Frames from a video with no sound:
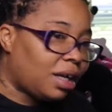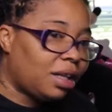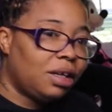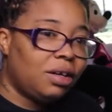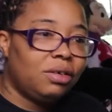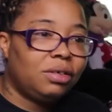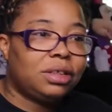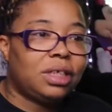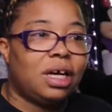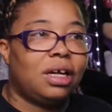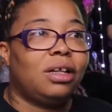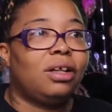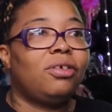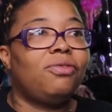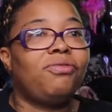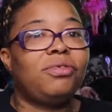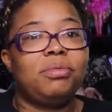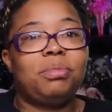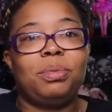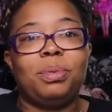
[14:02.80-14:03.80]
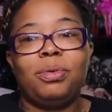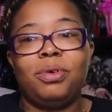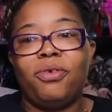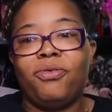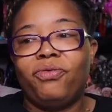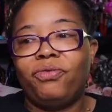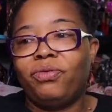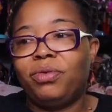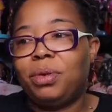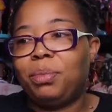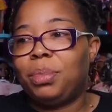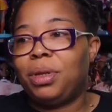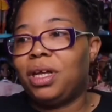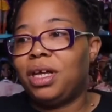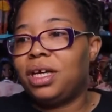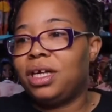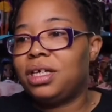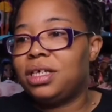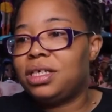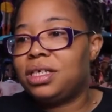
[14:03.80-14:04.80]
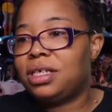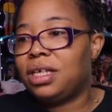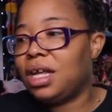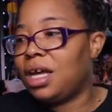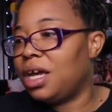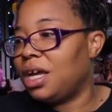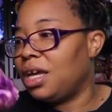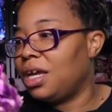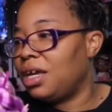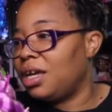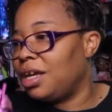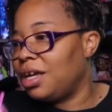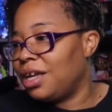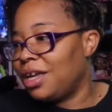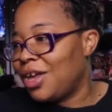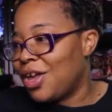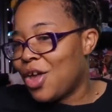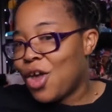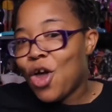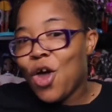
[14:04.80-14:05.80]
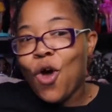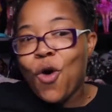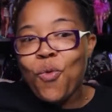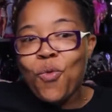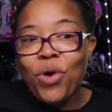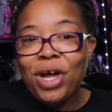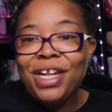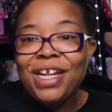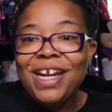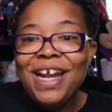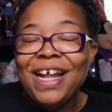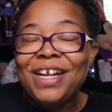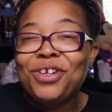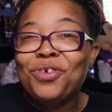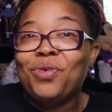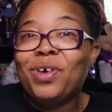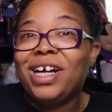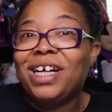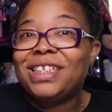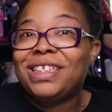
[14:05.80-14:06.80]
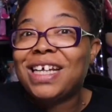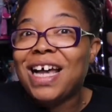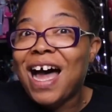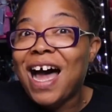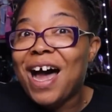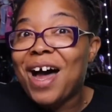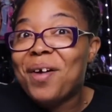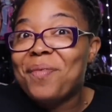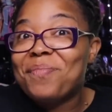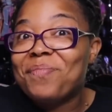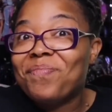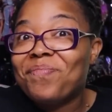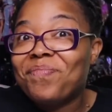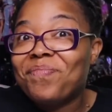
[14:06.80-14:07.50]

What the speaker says: clothes all over the place. Like, what did I do with her top?